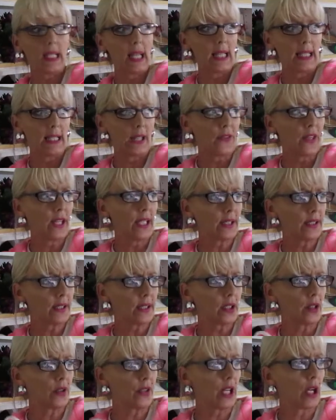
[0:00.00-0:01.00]
I think it's
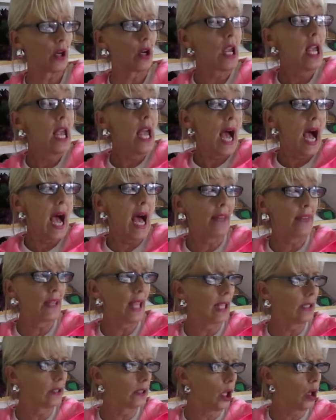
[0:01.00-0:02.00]
still there. On
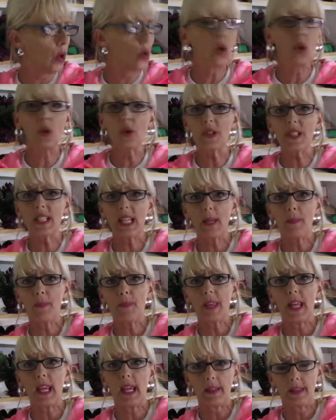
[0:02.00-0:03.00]
that logo, same
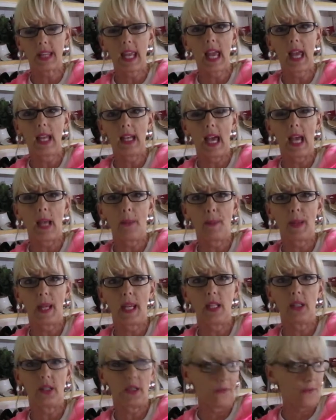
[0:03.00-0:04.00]
thing. That I
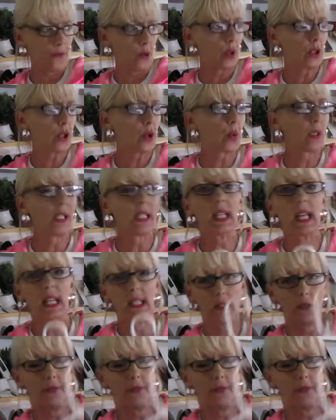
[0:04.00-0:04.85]
paid the 4.29, the